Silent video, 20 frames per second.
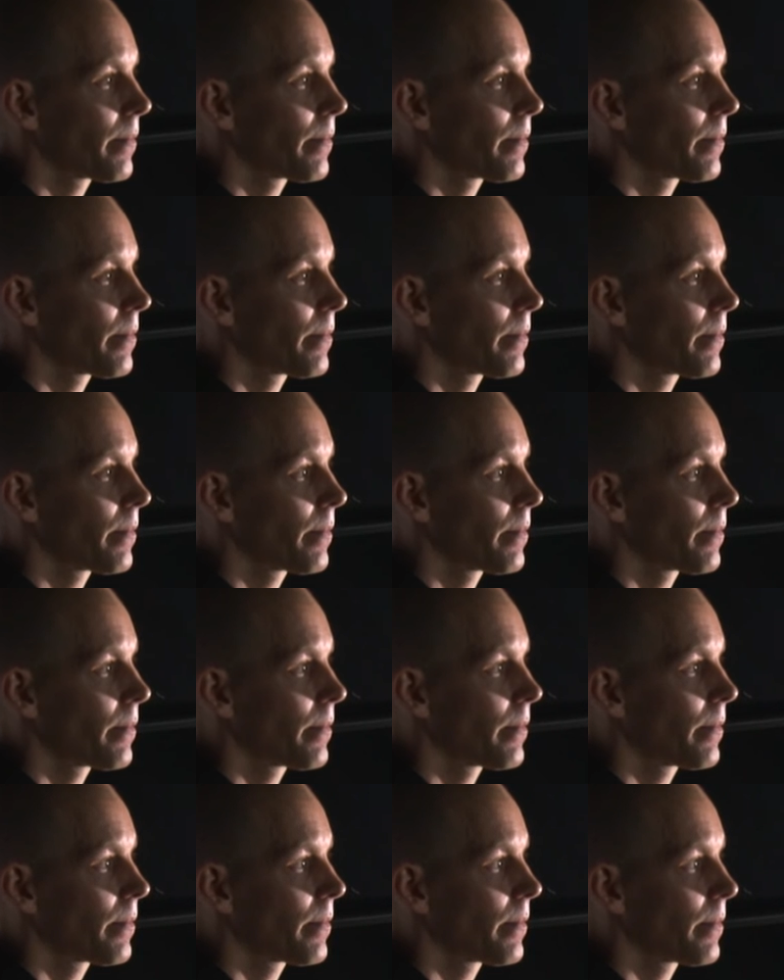
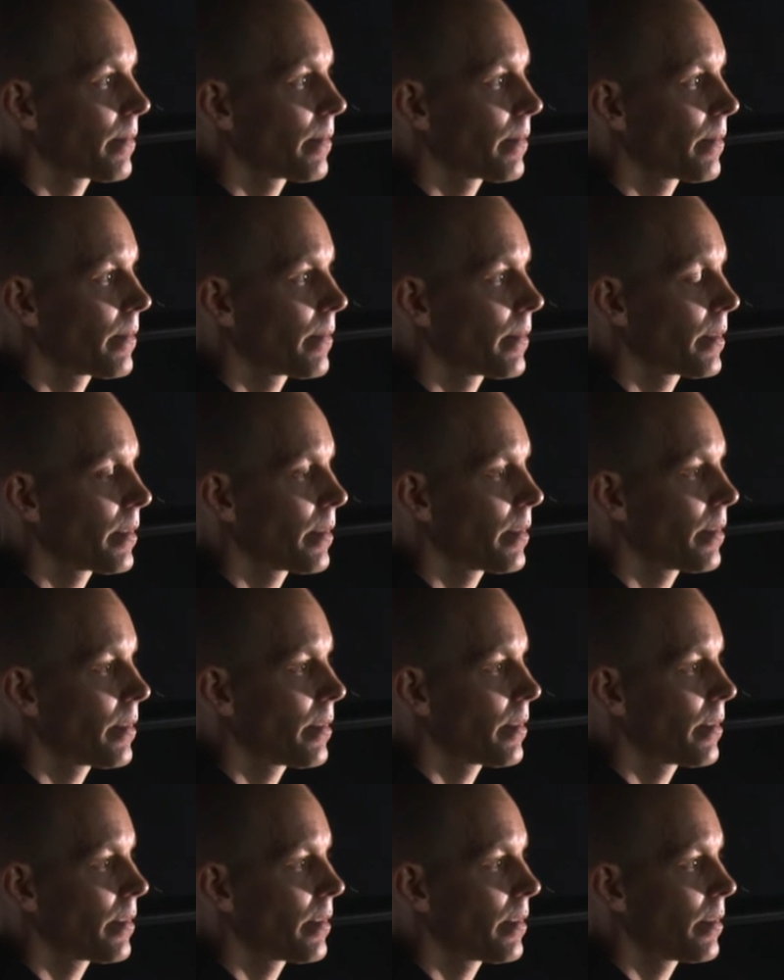
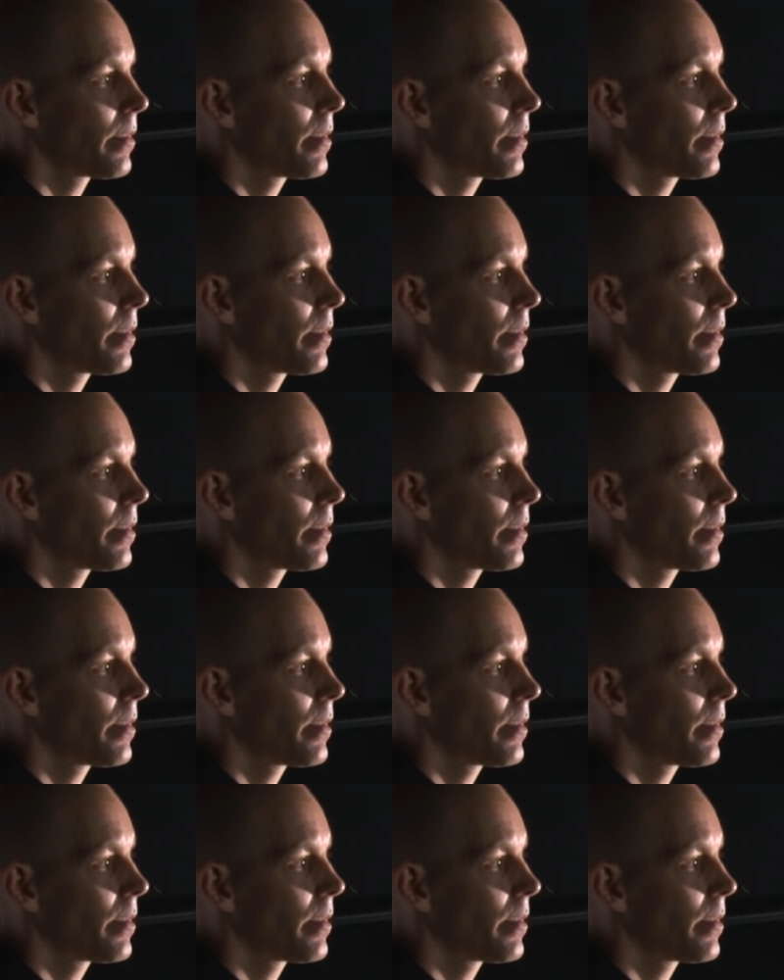No one is speaking in this clip.